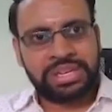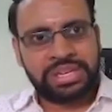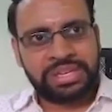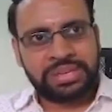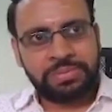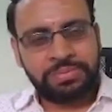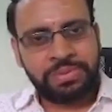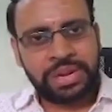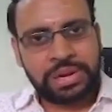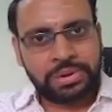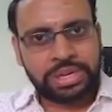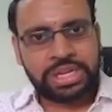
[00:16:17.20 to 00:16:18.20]

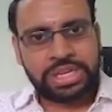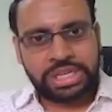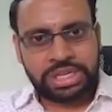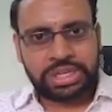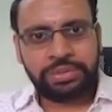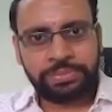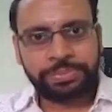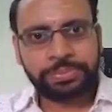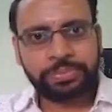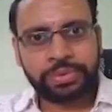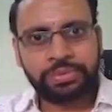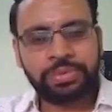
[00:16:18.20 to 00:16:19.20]
every location
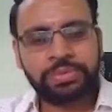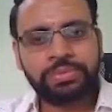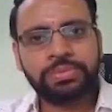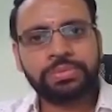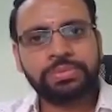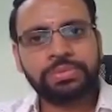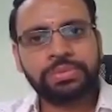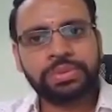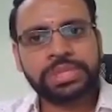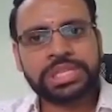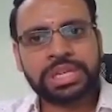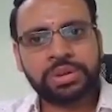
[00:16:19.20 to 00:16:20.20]

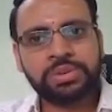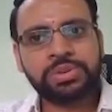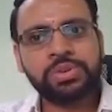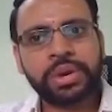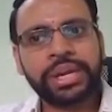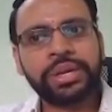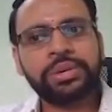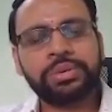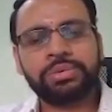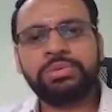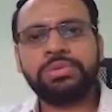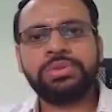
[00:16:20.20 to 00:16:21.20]
is now going
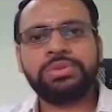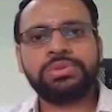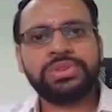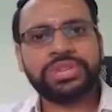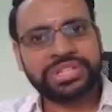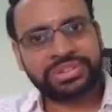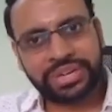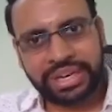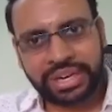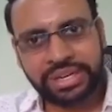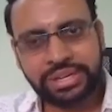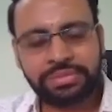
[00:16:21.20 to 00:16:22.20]
to
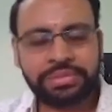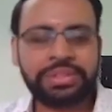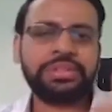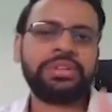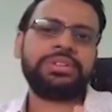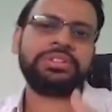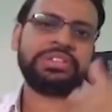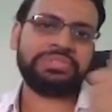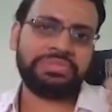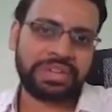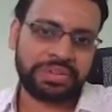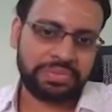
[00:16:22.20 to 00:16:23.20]
resonate with
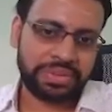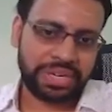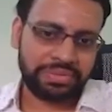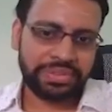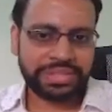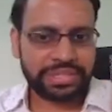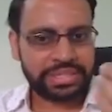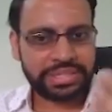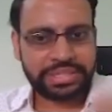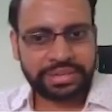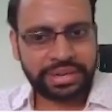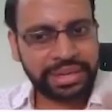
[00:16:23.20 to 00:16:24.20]
different
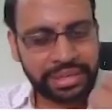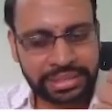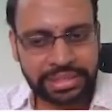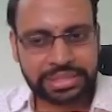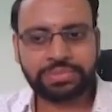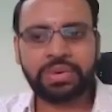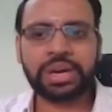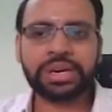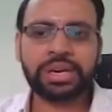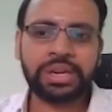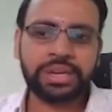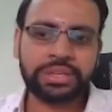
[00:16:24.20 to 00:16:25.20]
frequencies, right? That's
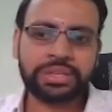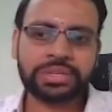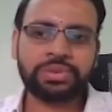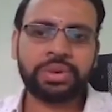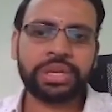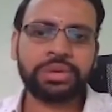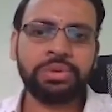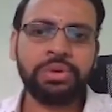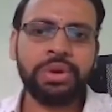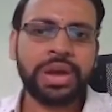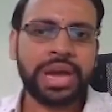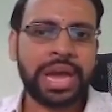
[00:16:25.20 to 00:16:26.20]
what is going to
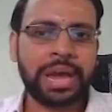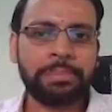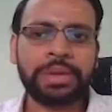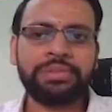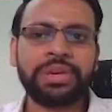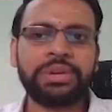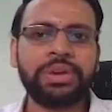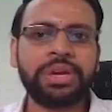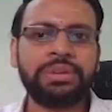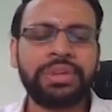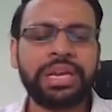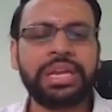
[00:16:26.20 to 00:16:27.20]
happen when you
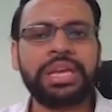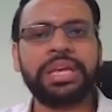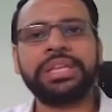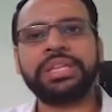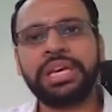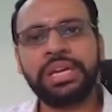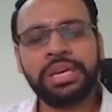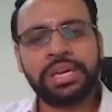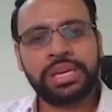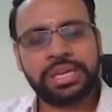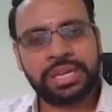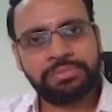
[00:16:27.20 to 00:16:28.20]
are varying the
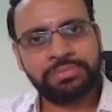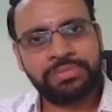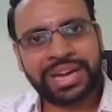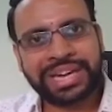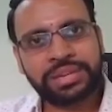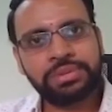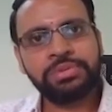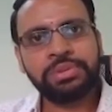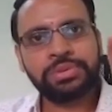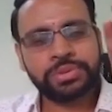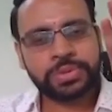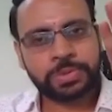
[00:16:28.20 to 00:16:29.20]
m value
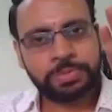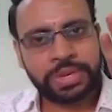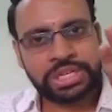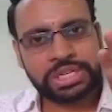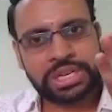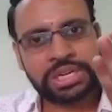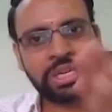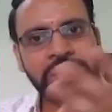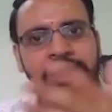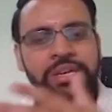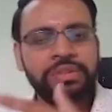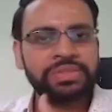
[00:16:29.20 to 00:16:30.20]

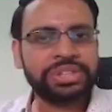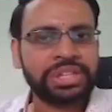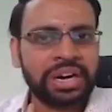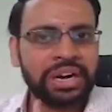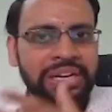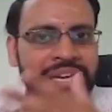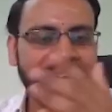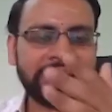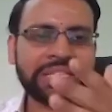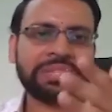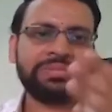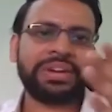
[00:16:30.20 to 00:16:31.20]
spatially with all
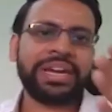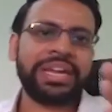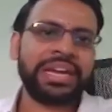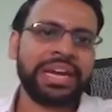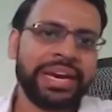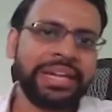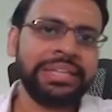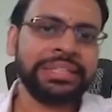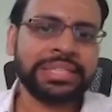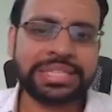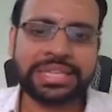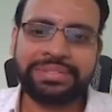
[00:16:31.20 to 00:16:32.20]
x, y and
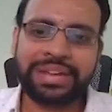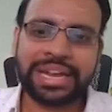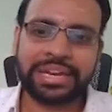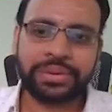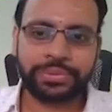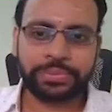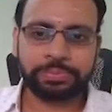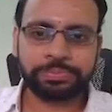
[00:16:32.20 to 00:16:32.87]
z values.